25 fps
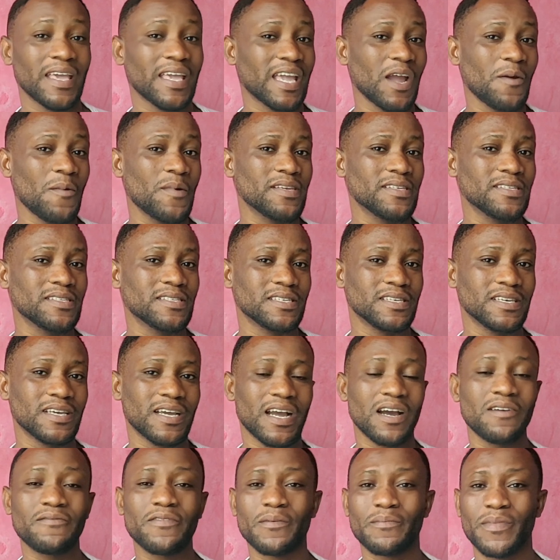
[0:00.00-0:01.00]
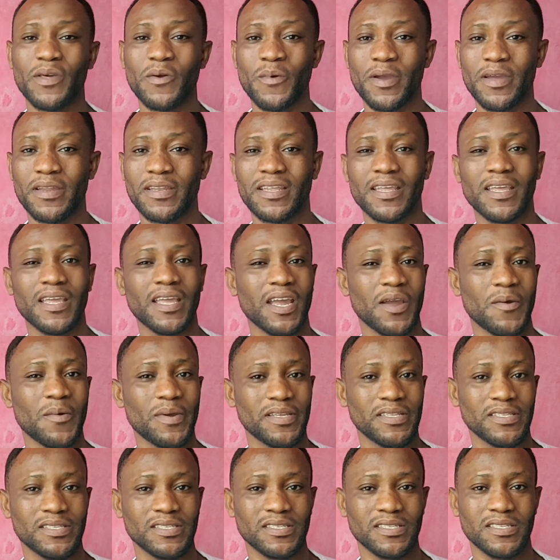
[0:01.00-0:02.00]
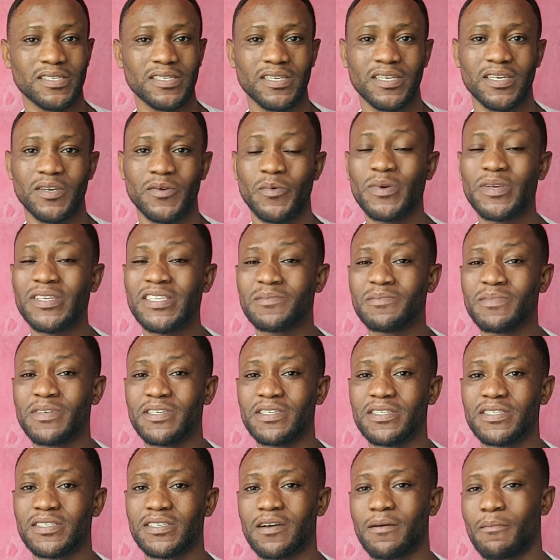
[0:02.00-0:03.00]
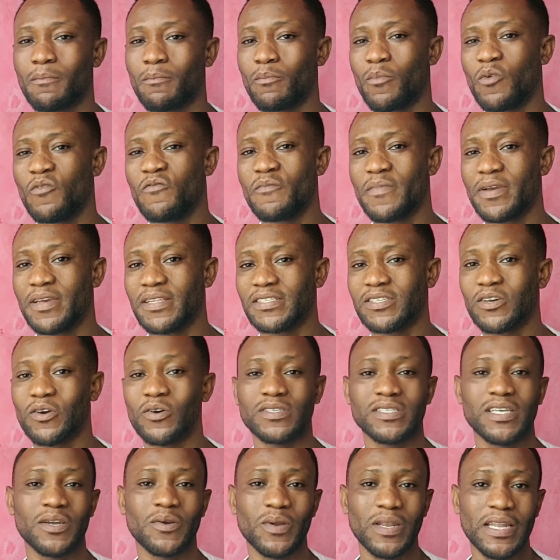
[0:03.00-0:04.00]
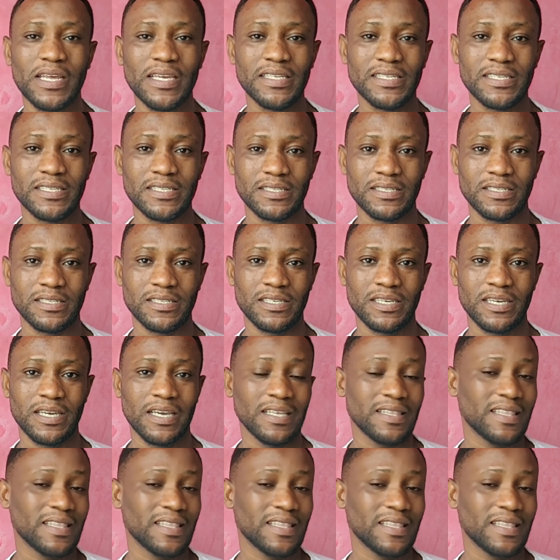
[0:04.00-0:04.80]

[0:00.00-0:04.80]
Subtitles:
Currency comes from the word current, which means movement or circulation.